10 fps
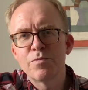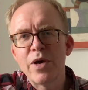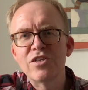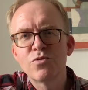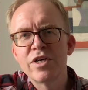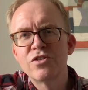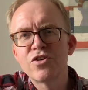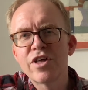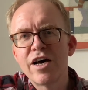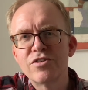The best way to
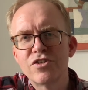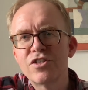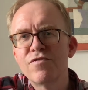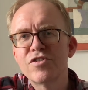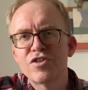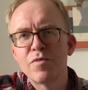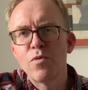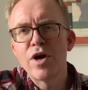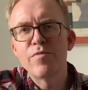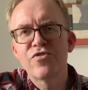do that is just to visit my
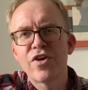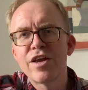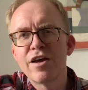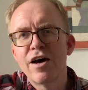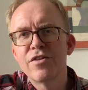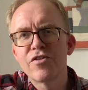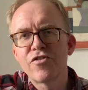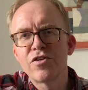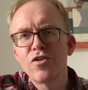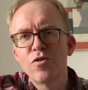website, and
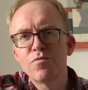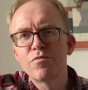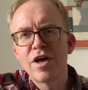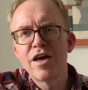there's a little